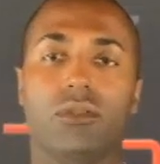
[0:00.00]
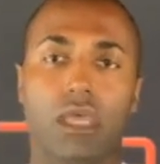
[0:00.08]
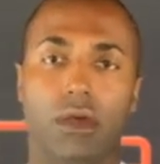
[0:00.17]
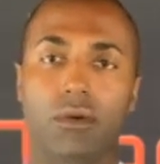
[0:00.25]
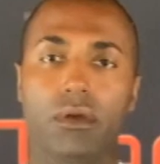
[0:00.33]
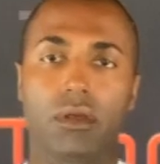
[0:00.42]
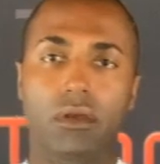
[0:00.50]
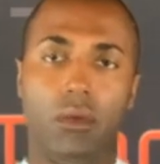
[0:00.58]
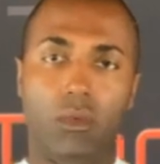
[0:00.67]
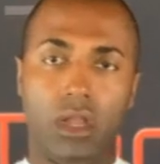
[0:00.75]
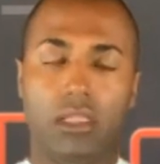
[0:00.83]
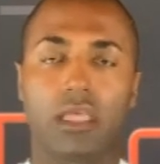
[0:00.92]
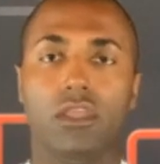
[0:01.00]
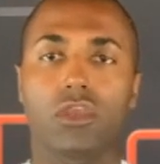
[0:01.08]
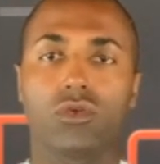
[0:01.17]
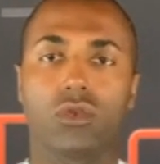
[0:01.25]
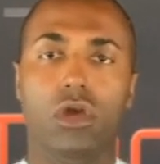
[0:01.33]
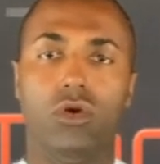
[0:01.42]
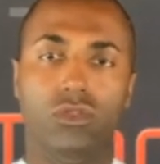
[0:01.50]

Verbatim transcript: Now, I wanna let you know,